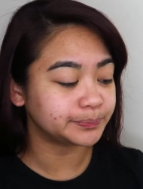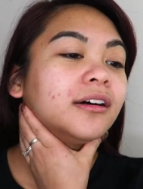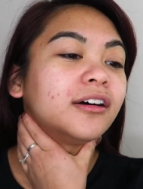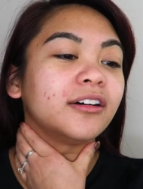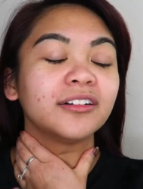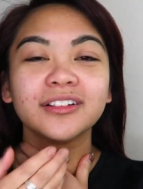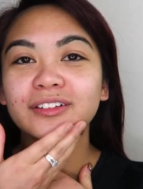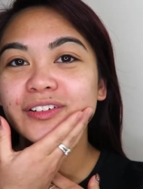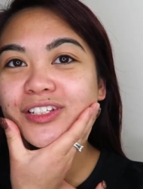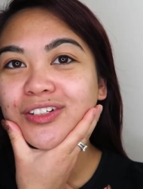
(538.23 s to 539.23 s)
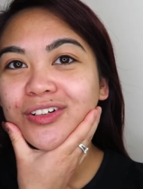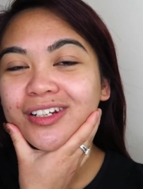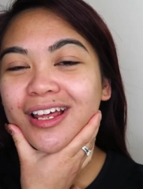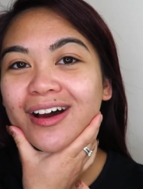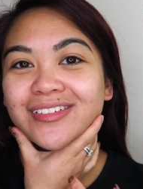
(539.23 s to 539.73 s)
Oh, it feels
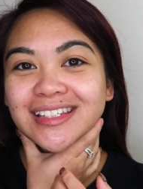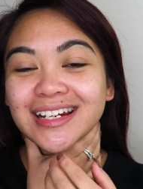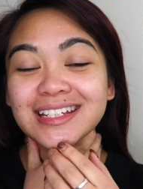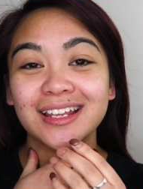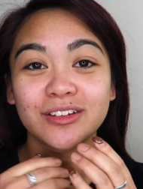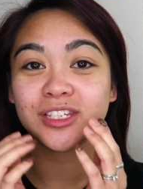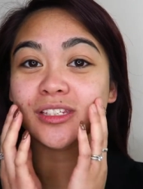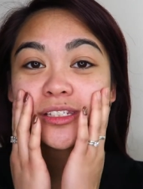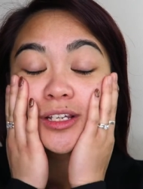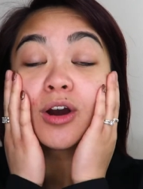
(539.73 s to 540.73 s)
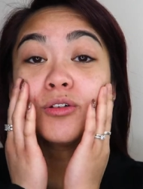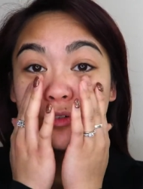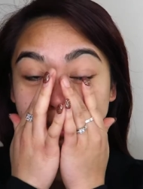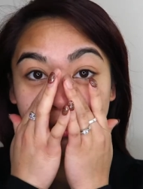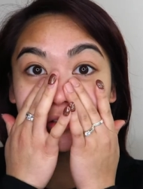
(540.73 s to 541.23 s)
good. I was actually so
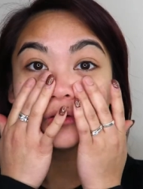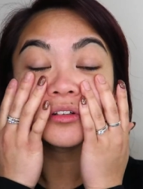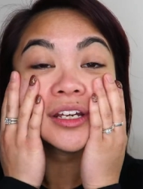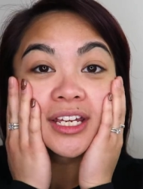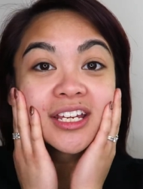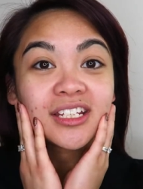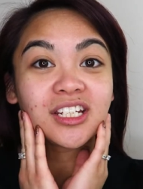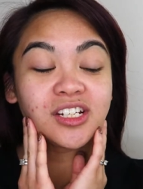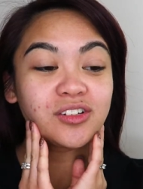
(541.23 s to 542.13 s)
due to